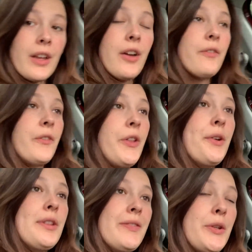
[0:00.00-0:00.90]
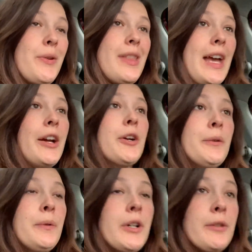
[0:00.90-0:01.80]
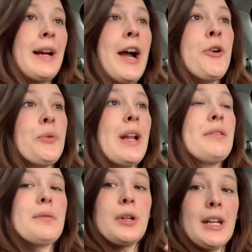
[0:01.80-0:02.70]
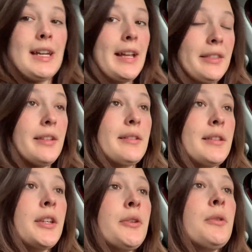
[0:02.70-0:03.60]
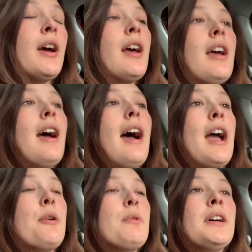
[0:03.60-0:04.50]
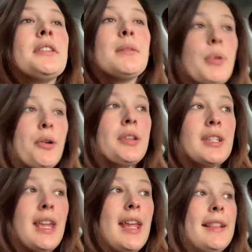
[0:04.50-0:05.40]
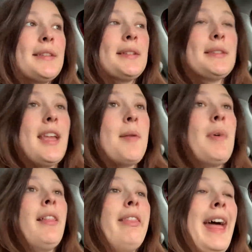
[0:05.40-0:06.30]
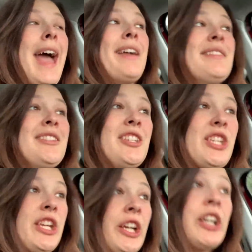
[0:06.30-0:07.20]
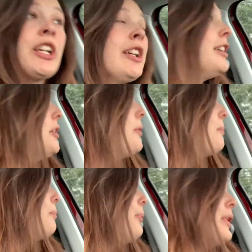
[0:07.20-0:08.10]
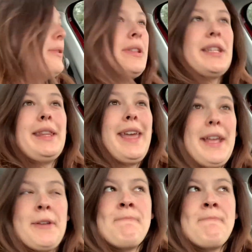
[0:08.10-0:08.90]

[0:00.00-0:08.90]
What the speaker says: For those of you that were around when I was working at the zoo, I was supposed to take this exam last year, but it was in like